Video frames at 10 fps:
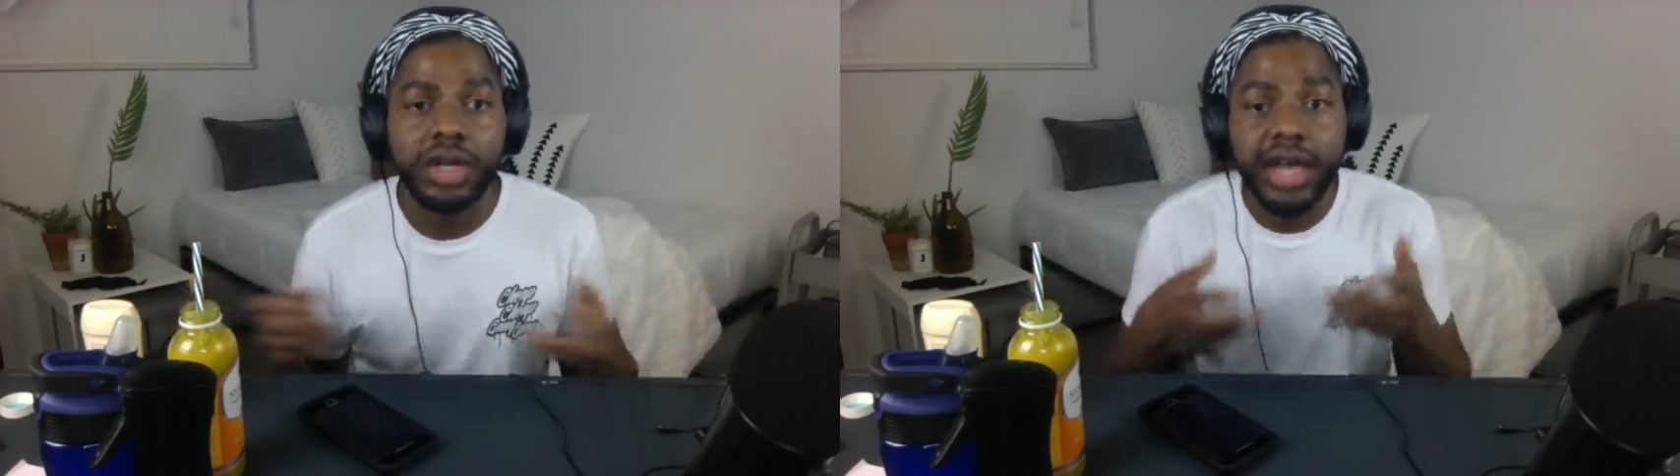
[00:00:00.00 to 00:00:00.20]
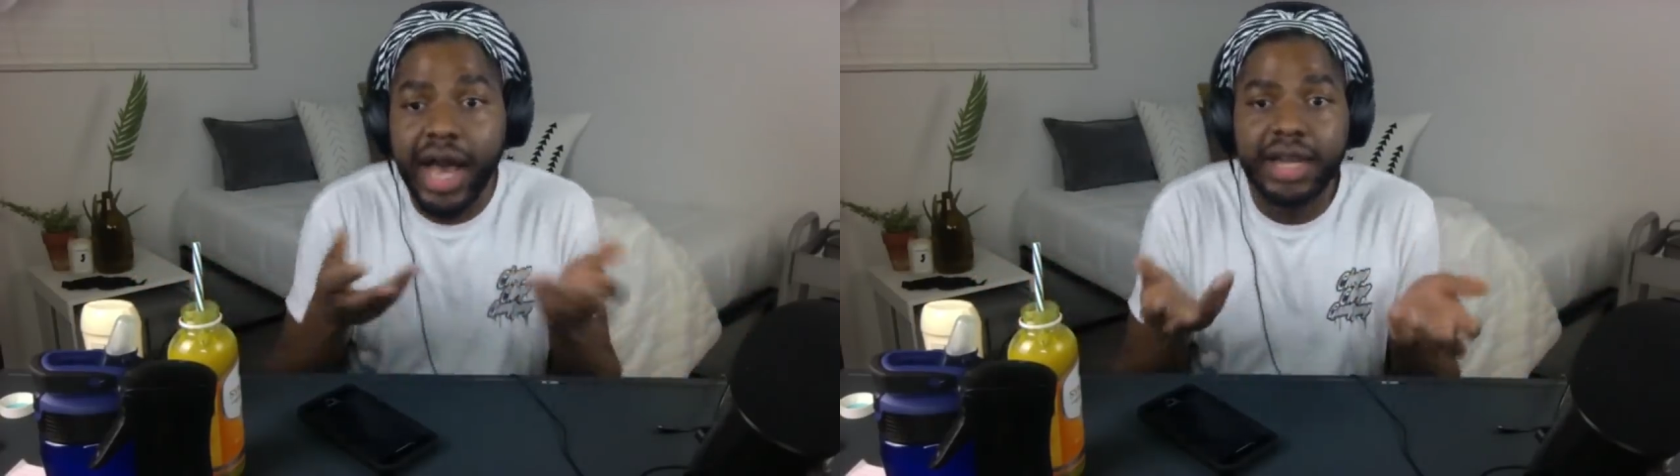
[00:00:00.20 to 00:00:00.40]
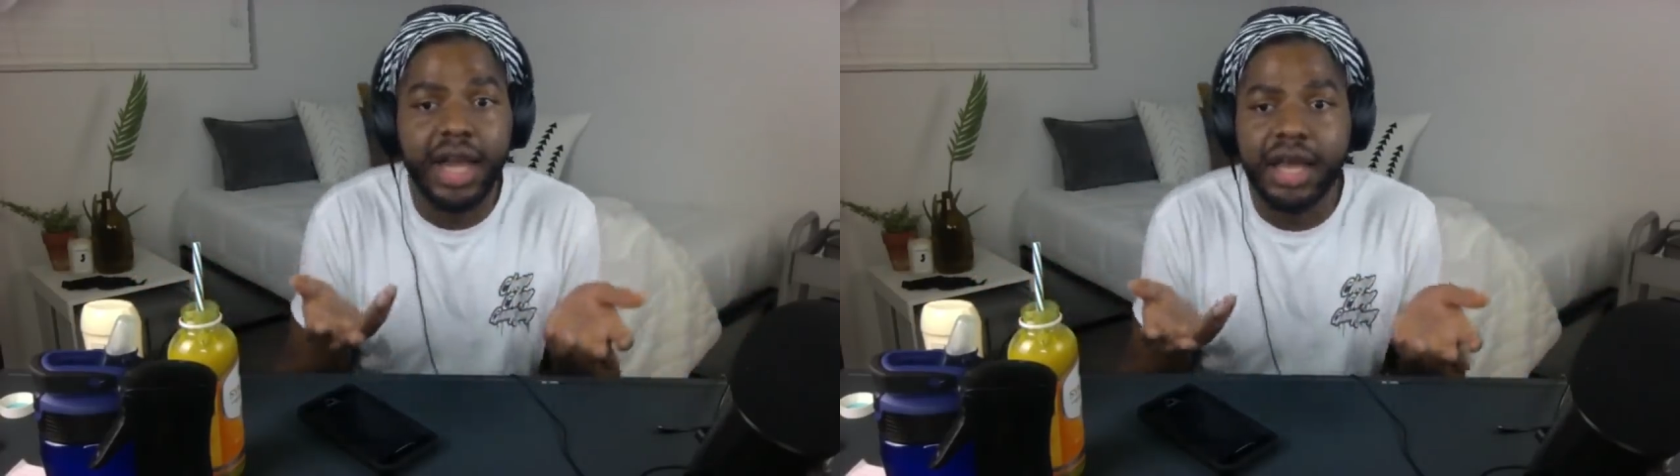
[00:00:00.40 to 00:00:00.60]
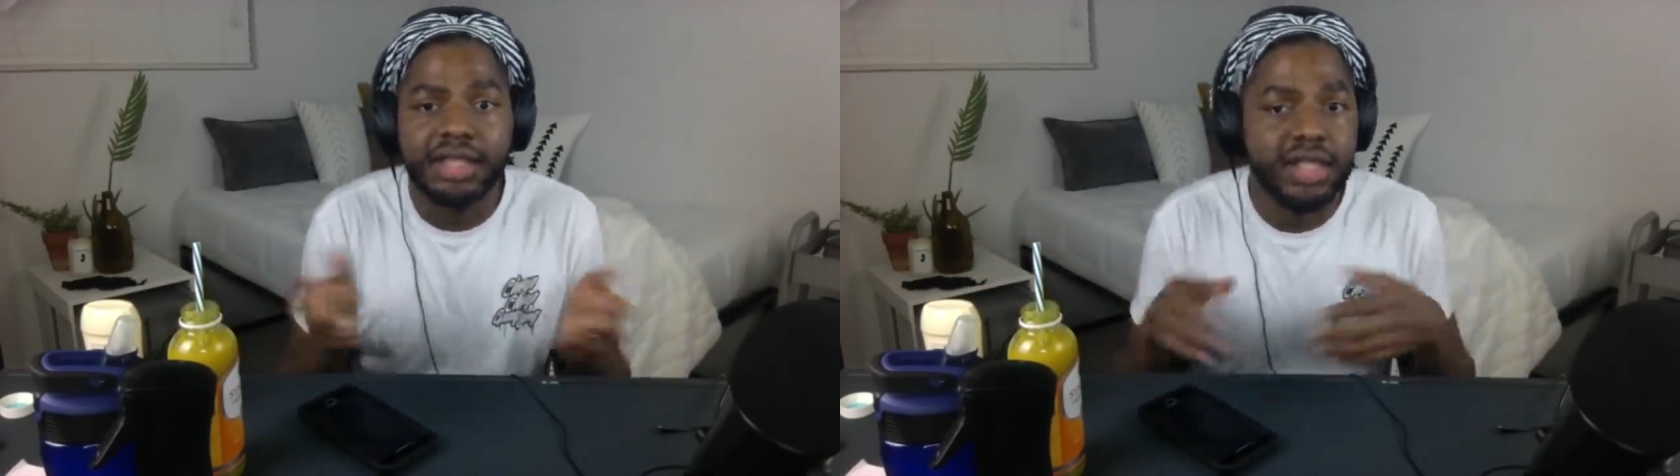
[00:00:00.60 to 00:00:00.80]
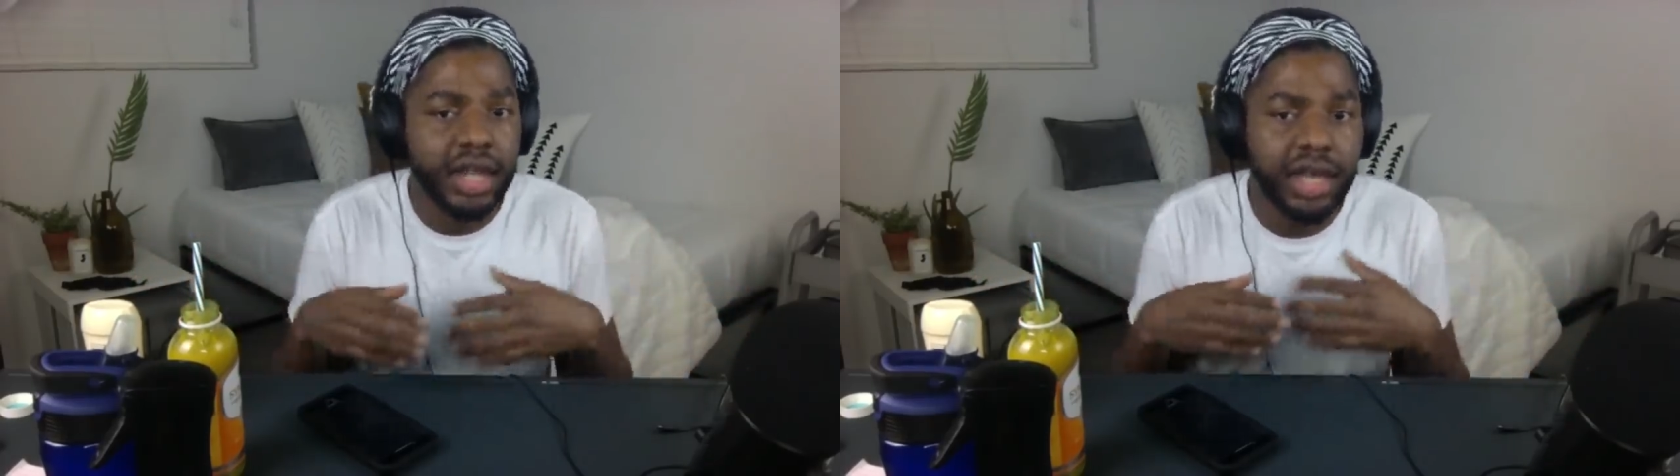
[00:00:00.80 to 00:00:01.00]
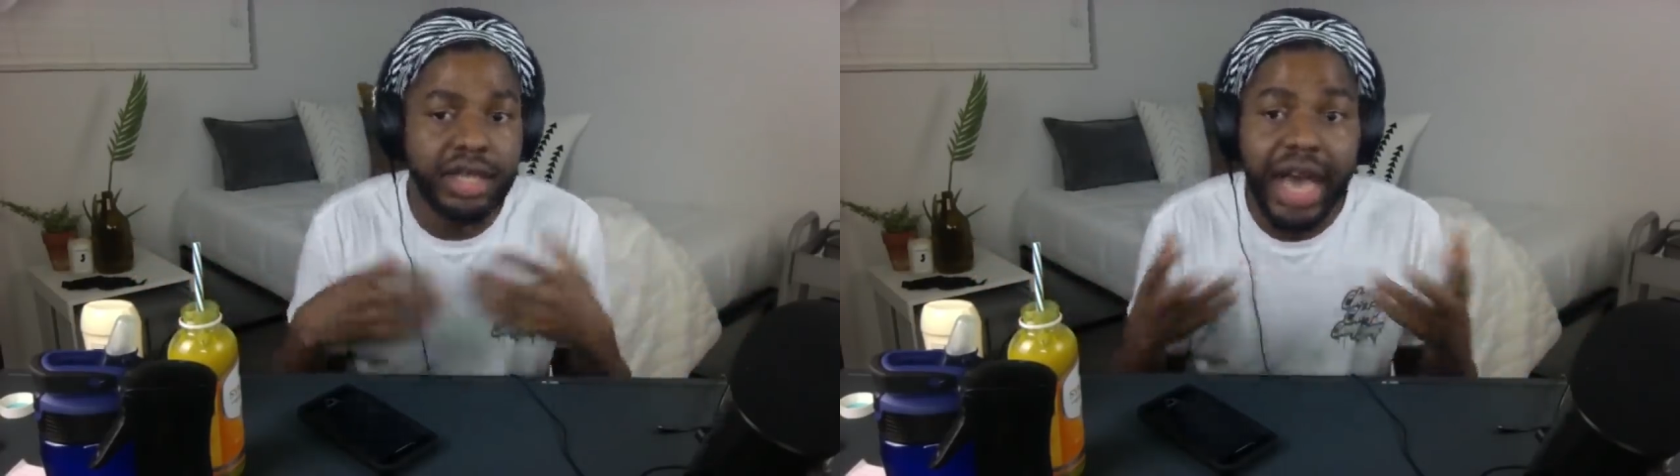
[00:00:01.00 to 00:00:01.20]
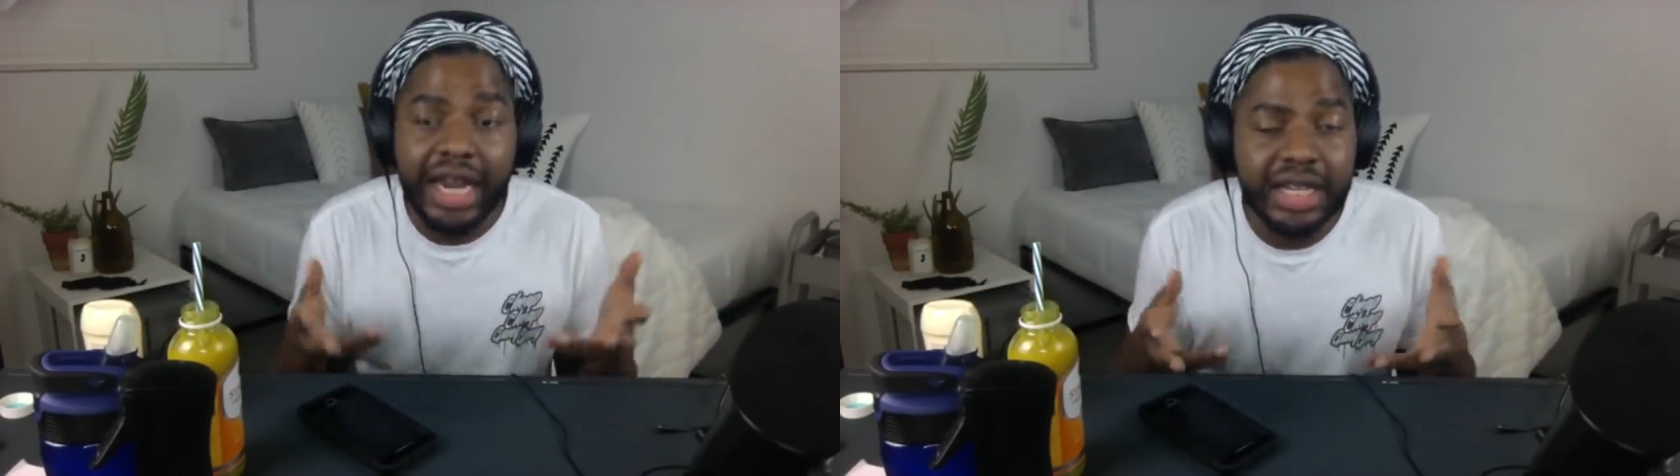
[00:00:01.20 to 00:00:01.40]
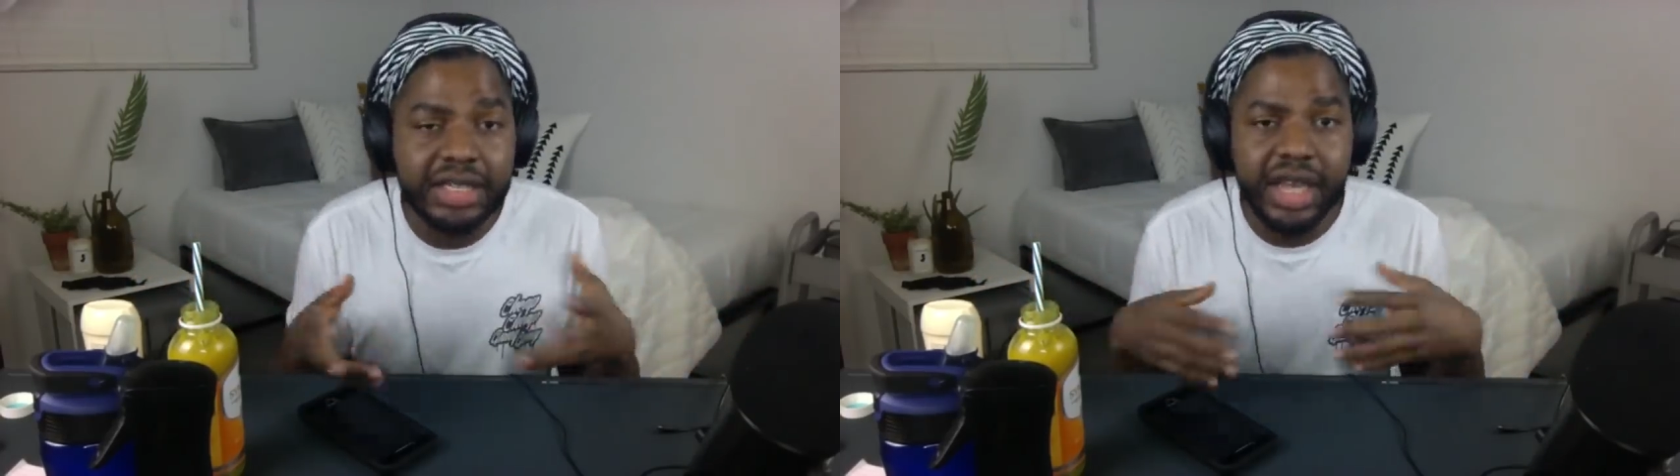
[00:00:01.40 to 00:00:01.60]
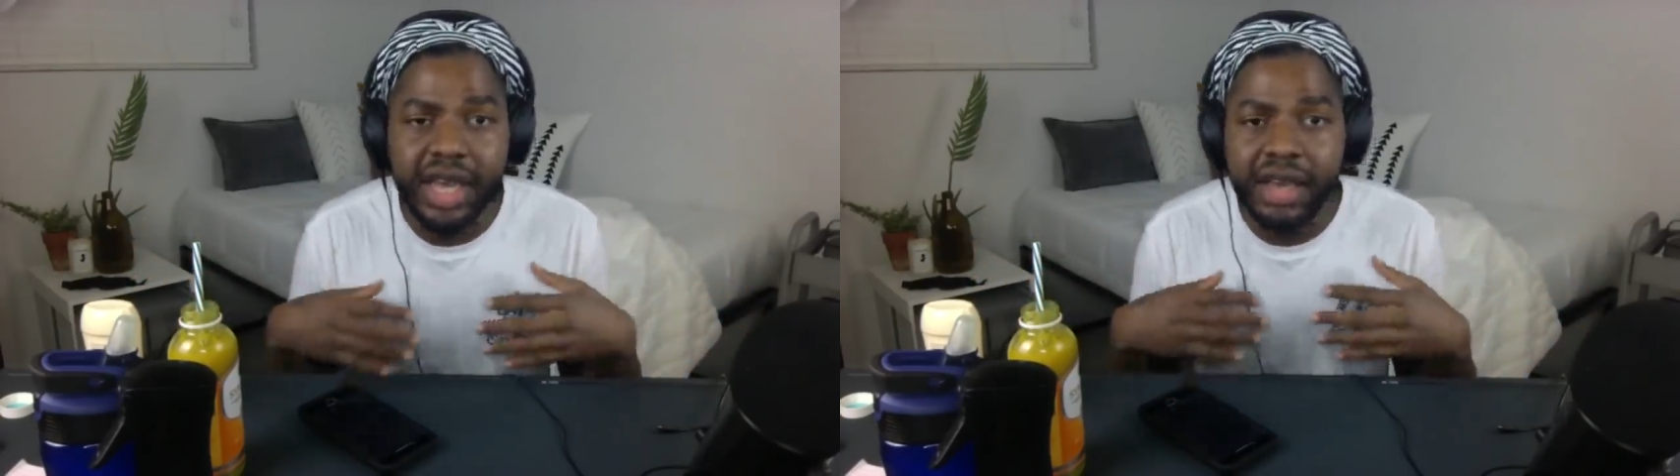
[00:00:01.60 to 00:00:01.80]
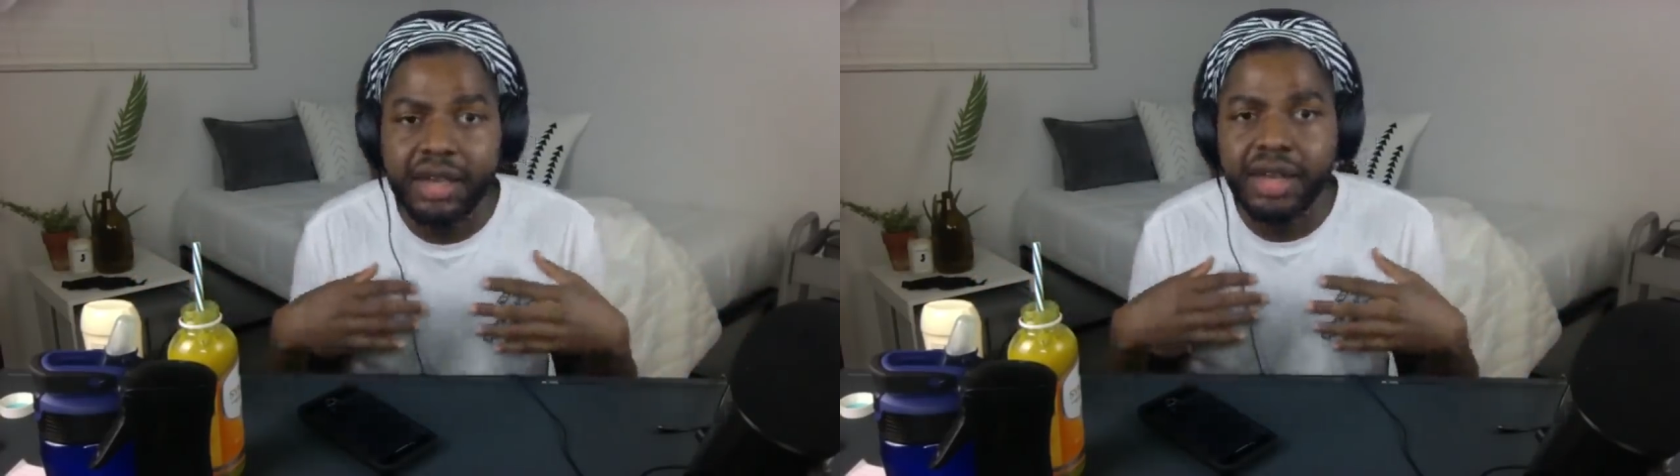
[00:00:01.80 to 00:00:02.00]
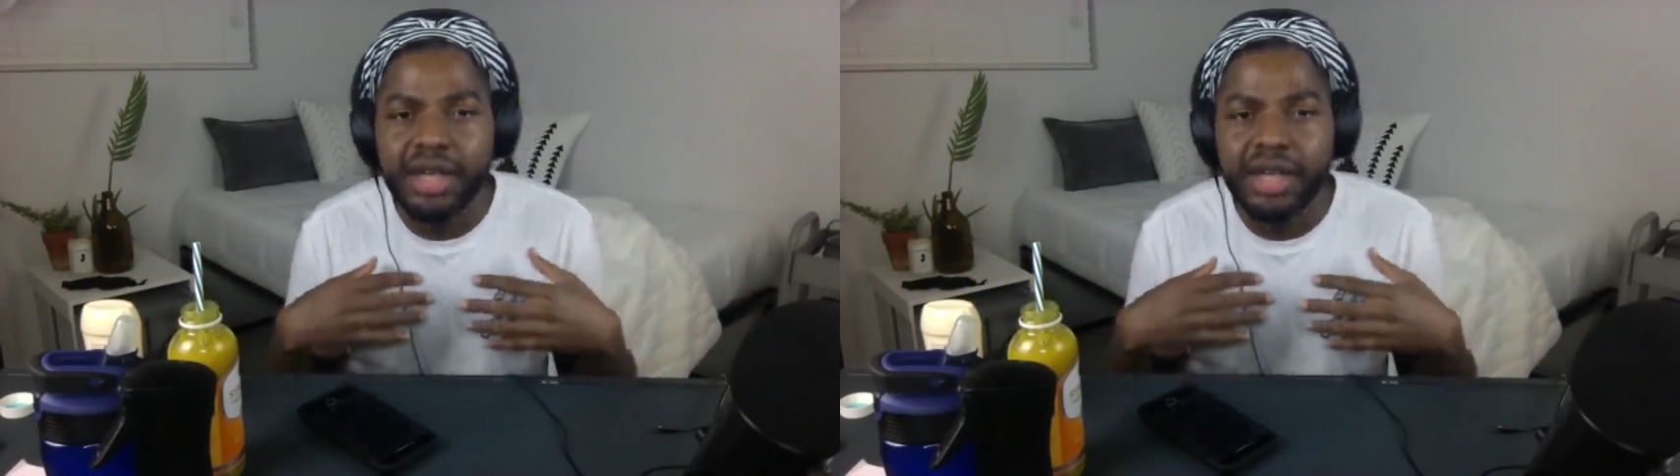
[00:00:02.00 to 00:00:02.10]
guidelines and like guidance and